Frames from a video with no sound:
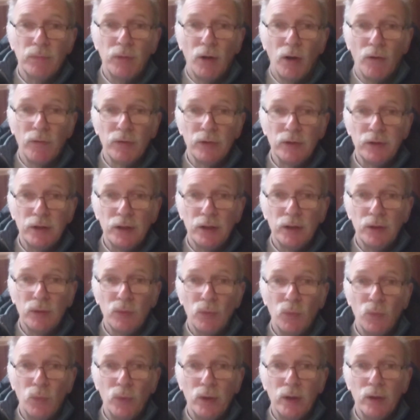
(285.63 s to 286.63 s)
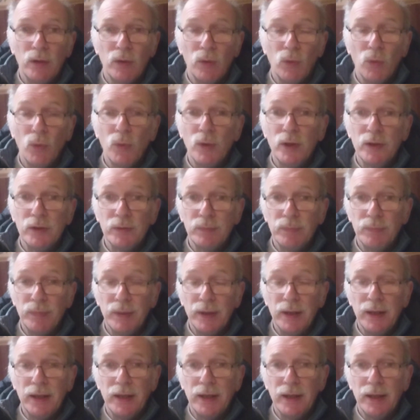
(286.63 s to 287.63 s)
Poverty will always
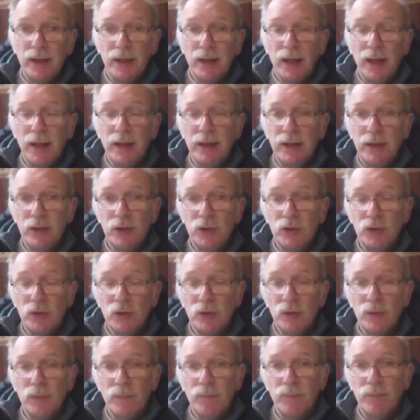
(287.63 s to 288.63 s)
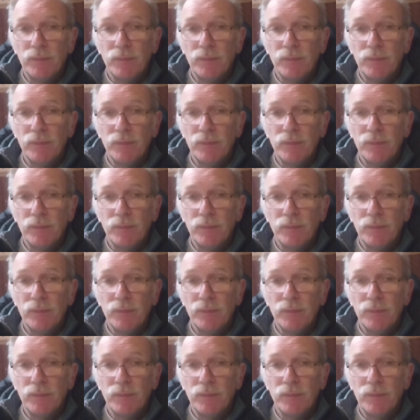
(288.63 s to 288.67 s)
be an issue,